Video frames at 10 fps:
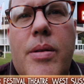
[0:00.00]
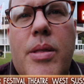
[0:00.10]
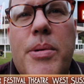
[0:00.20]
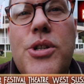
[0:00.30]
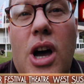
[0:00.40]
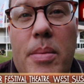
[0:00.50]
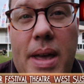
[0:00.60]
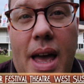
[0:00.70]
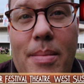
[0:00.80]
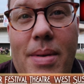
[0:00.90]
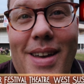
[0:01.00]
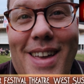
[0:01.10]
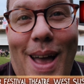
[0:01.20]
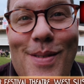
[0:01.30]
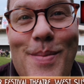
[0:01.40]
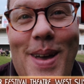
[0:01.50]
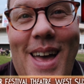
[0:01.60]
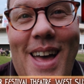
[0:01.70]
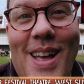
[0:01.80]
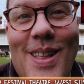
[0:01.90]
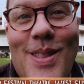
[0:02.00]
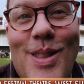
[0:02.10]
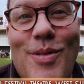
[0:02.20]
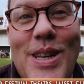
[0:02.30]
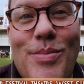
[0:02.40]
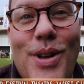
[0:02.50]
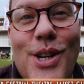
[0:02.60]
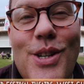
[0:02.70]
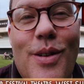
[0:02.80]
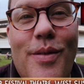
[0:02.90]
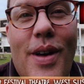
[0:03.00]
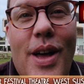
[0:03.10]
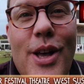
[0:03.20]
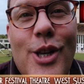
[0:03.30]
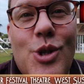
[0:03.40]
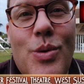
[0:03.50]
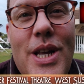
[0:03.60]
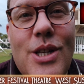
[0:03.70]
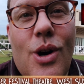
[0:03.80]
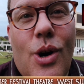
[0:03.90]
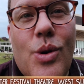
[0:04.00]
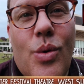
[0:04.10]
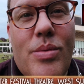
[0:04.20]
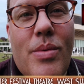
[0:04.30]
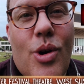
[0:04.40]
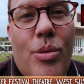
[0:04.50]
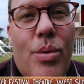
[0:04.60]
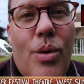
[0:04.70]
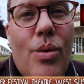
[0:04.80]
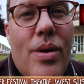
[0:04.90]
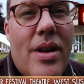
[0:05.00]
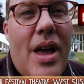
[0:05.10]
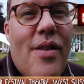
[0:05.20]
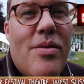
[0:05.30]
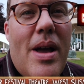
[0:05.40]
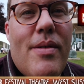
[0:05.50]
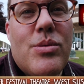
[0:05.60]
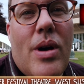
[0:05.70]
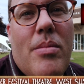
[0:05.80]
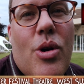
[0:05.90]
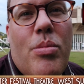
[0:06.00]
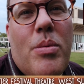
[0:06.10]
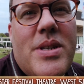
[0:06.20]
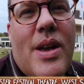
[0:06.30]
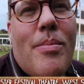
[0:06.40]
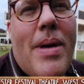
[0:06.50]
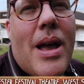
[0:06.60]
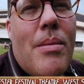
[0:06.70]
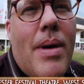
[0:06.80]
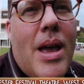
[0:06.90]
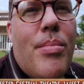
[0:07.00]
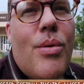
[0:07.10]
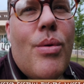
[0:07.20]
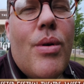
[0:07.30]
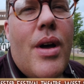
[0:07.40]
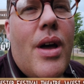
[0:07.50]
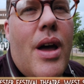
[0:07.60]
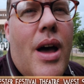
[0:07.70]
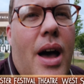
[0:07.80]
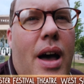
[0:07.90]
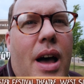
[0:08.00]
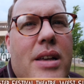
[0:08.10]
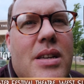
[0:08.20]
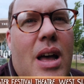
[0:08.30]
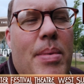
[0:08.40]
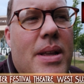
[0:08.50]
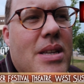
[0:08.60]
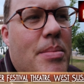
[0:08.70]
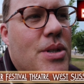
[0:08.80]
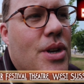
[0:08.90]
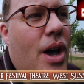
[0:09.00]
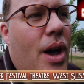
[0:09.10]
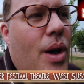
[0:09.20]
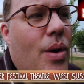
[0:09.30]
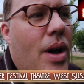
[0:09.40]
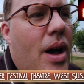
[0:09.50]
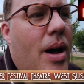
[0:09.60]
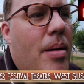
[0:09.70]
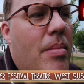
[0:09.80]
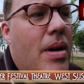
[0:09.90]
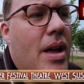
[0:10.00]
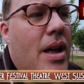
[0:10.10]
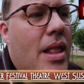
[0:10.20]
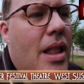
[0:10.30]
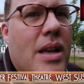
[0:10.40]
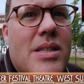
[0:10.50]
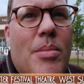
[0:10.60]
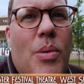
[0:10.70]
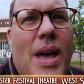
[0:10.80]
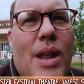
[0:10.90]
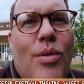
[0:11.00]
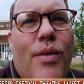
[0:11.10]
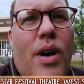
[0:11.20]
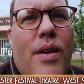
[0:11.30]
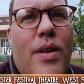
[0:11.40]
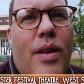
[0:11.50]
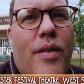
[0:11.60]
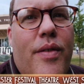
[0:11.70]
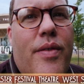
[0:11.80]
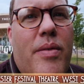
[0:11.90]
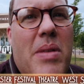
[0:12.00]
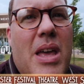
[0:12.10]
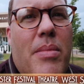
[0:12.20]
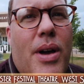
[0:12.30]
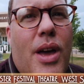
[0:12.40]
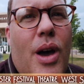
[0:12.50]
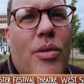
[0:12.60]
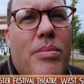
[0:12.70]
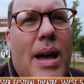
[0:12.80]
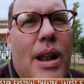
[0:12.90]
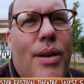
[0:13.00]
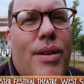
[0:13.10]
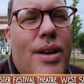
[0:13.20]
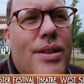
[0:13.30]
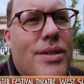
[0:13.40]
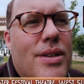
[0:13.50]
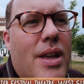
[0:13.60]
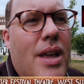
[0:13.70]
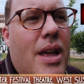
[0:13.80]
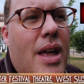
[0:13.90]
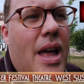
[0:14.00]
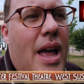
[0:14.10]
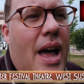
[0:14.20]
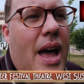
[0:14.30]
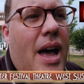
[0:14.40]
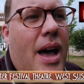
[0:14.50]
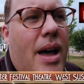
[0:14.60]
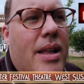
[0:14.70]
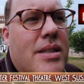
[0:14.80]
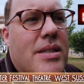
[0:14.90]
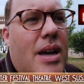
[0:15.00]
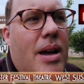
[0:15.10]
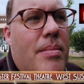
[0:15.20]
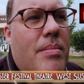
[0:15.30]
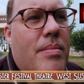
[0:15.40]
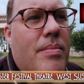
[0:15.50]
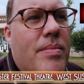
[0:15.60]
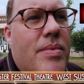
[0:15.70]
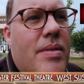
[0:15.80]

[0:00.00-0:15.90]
The Pyjama Game came from here. The recent production of Sweeney Todd with Michael Ball came from here as well. Michael Ball was here in Mac and Mabel a couple of summers ago. Last summer we had a revival of Me and My Girl with Matt Lucas, and